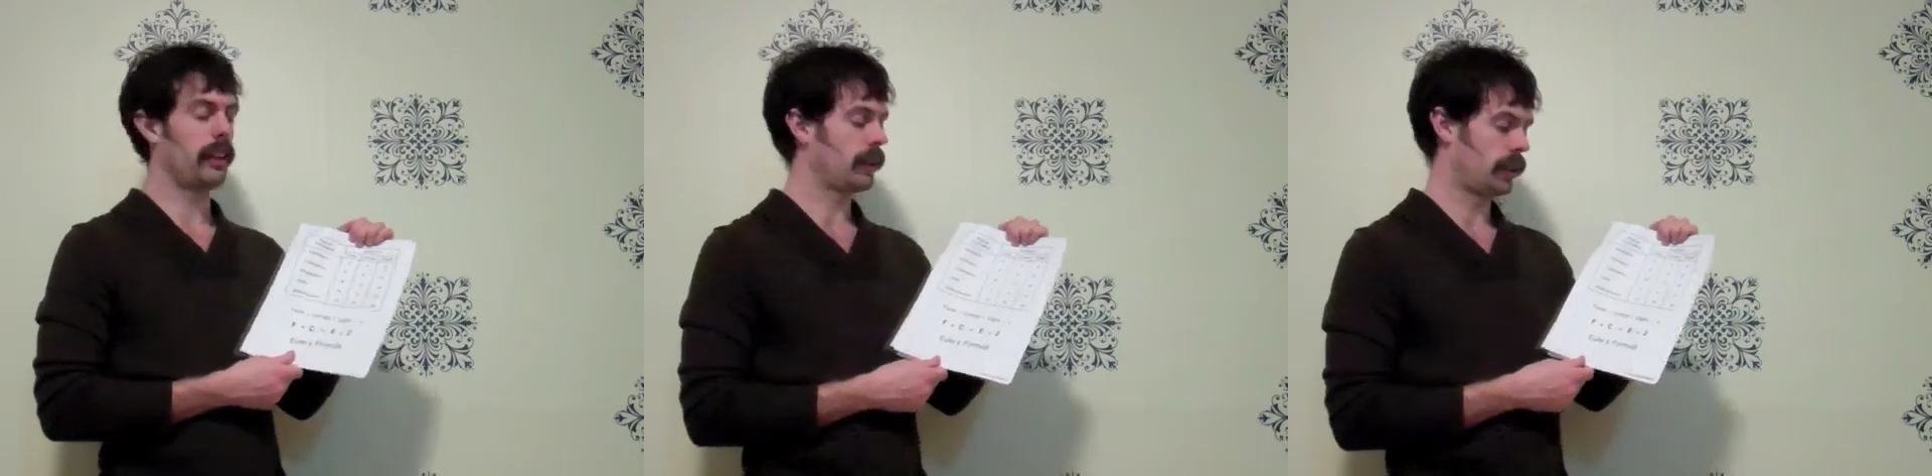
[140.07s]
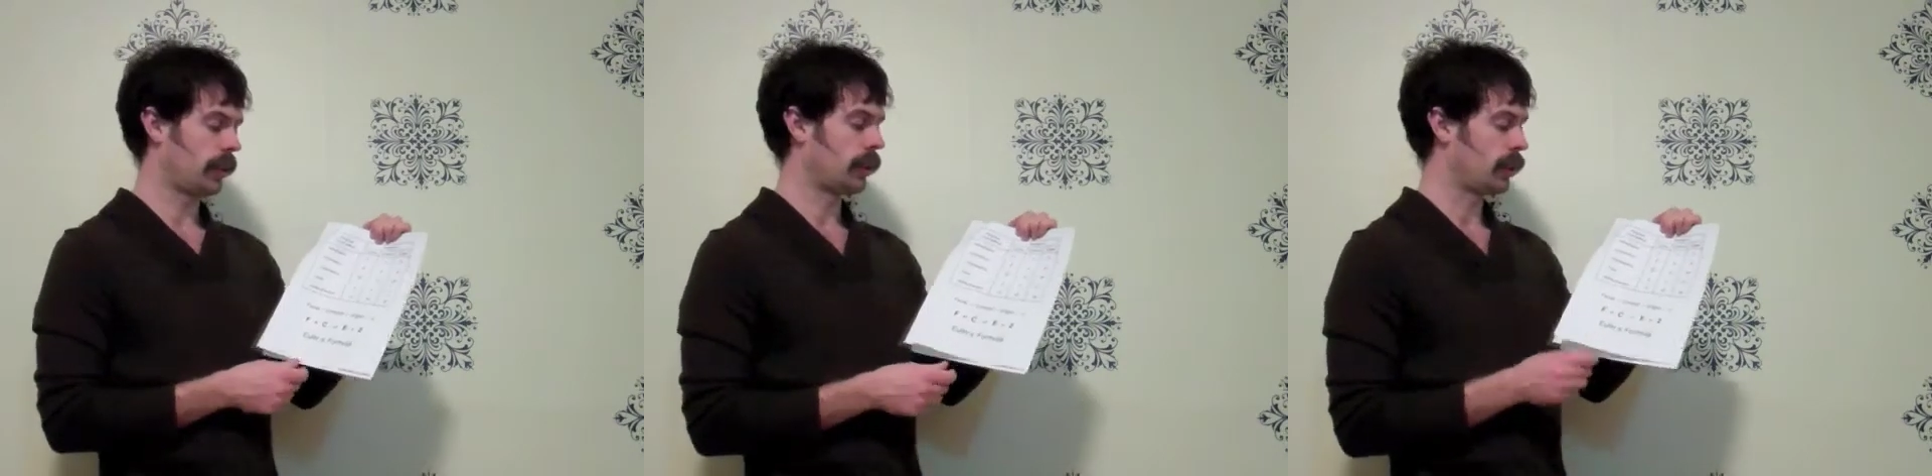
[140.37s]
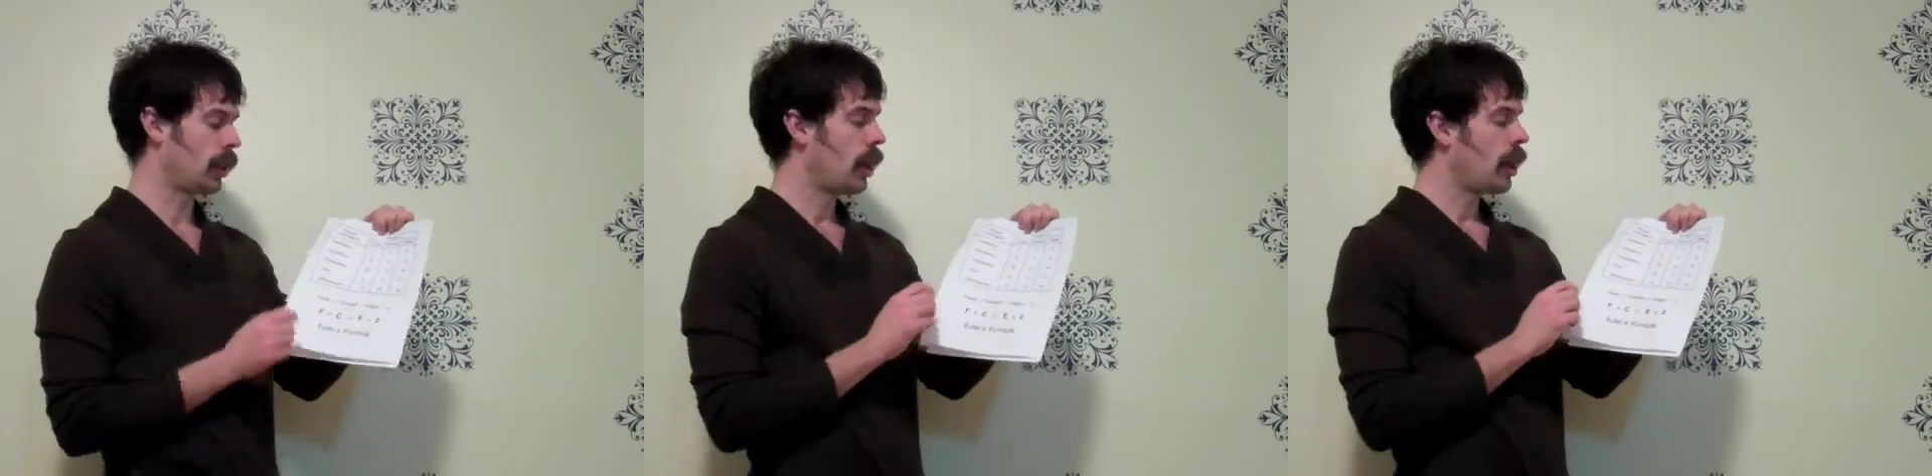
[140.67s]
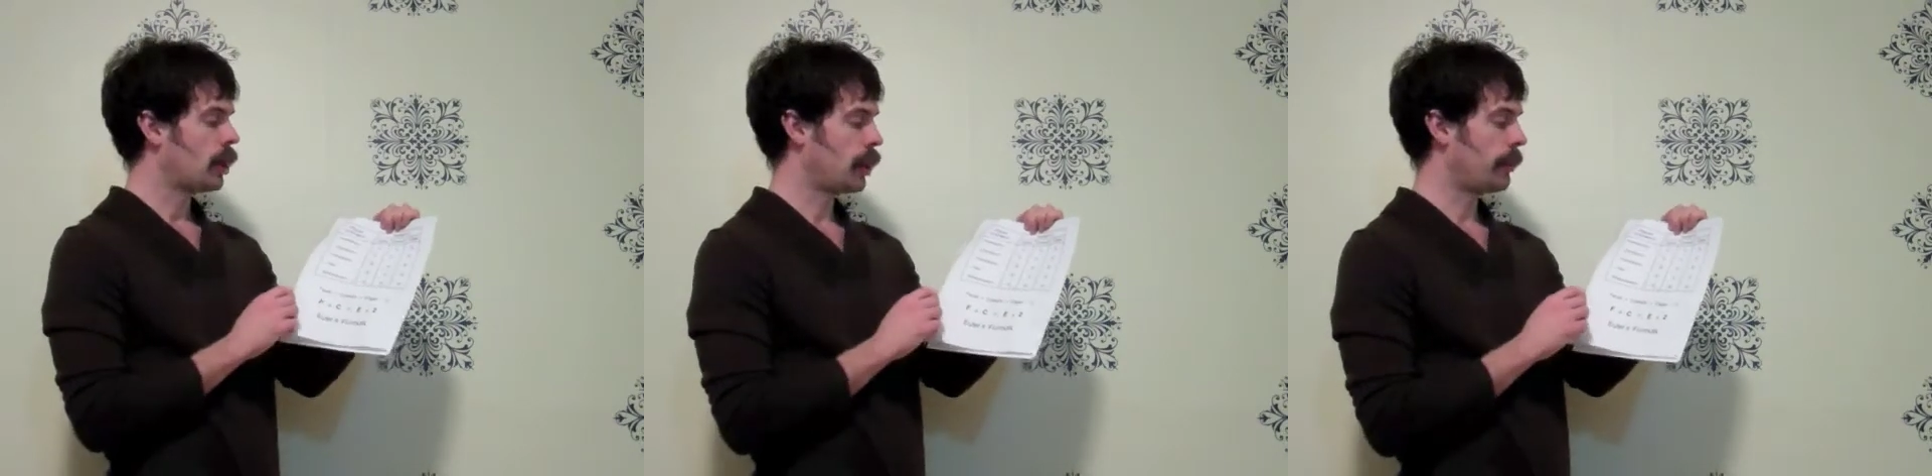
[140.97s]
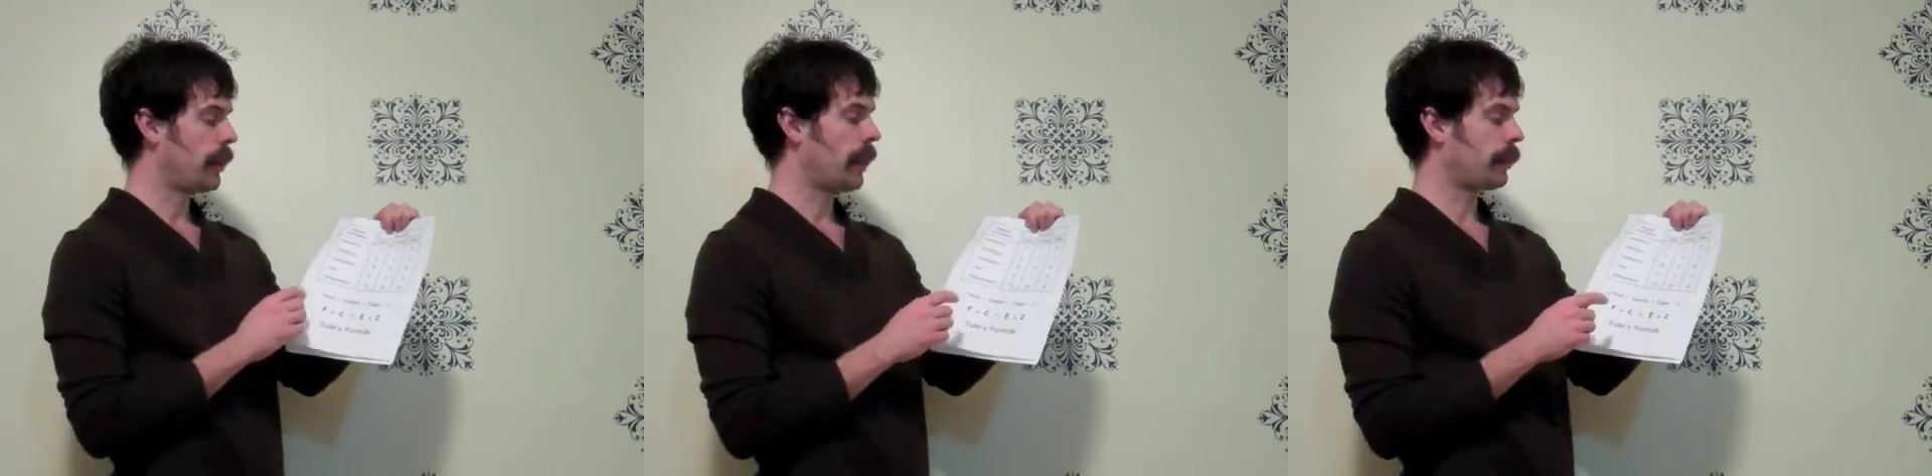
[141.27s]
the students should
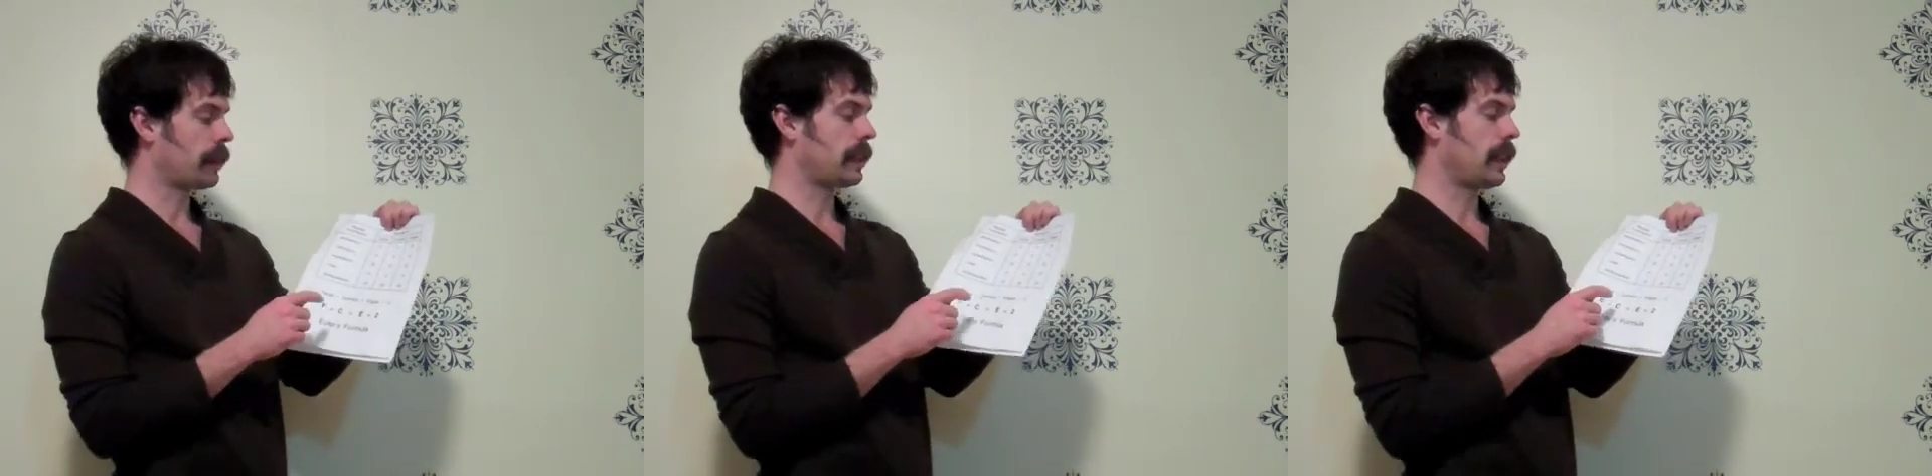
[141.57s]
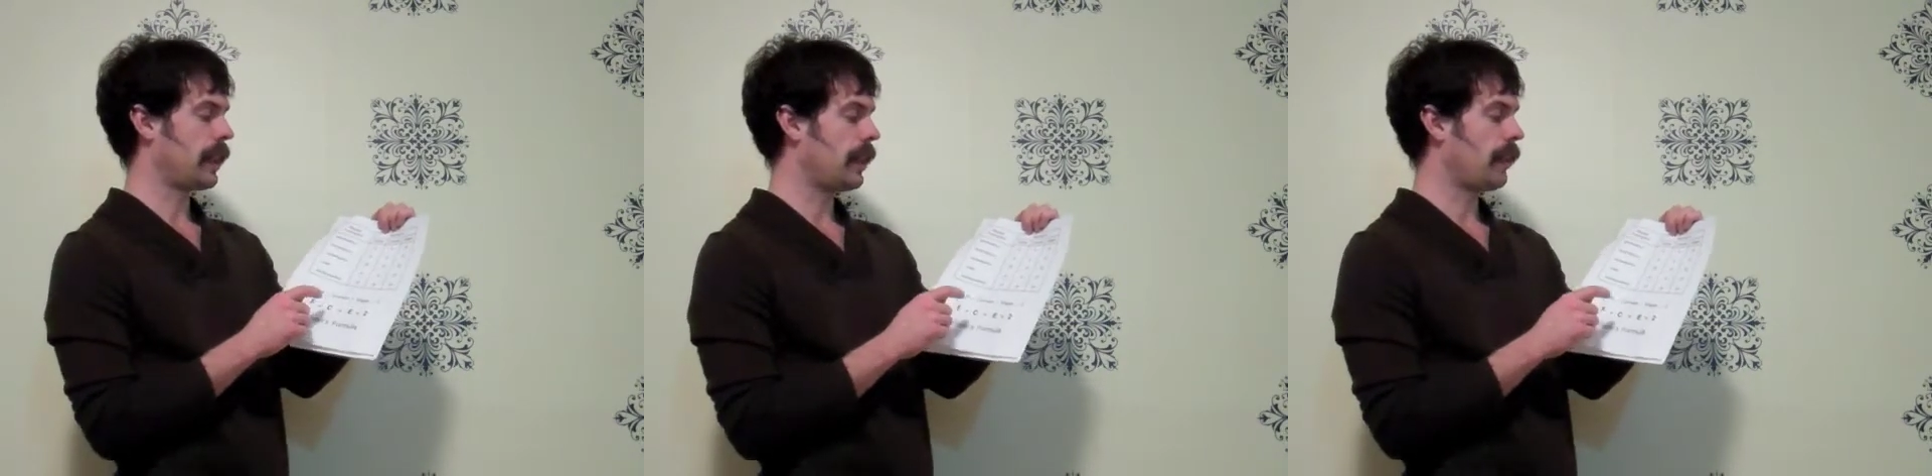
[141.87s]
be able to see